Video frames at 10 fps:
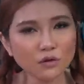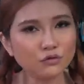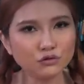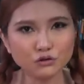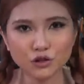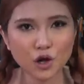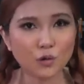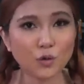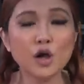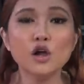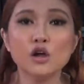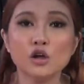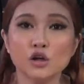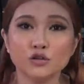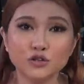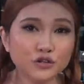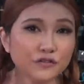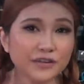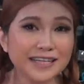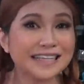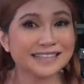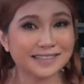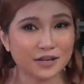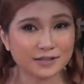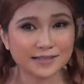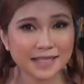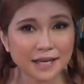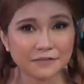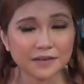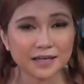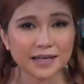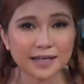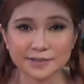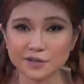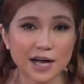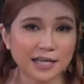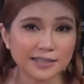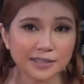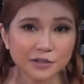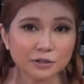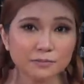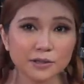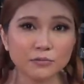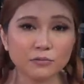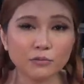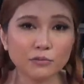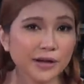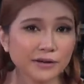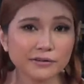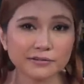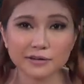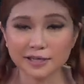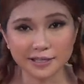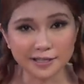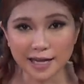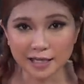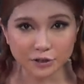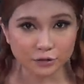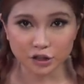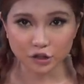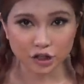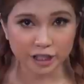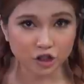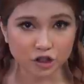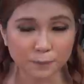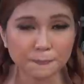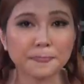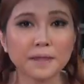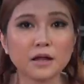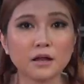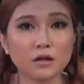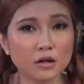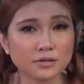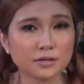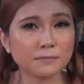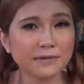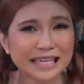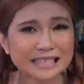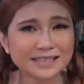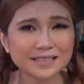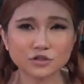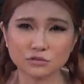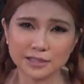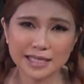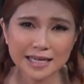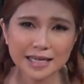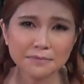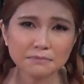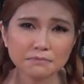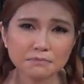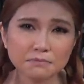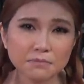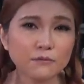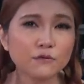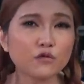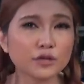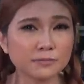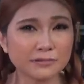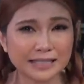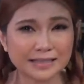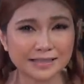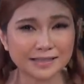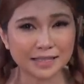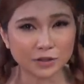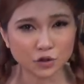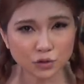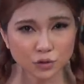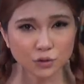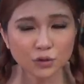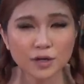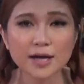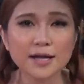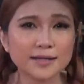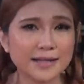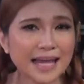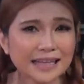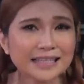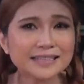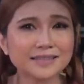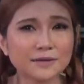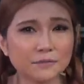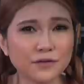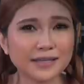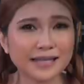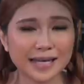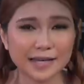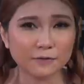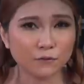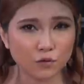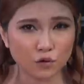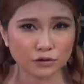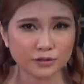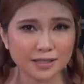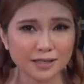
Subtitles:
No, UV is not safe. It's not ideal, but we are not in an ideal situation. Lots of places don't need it, but for the places that do, that needs something they can afford.